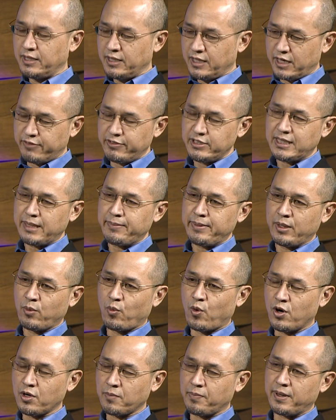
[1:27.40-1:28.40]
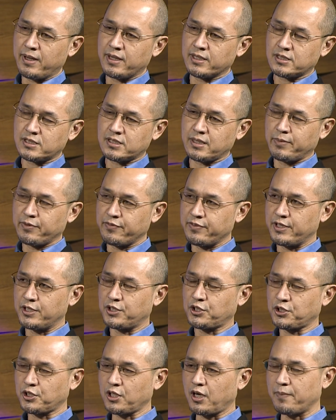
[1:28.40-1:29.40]
Every time I walk past some of these
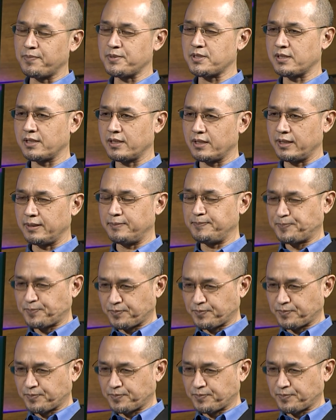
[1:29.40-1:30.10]
shops, the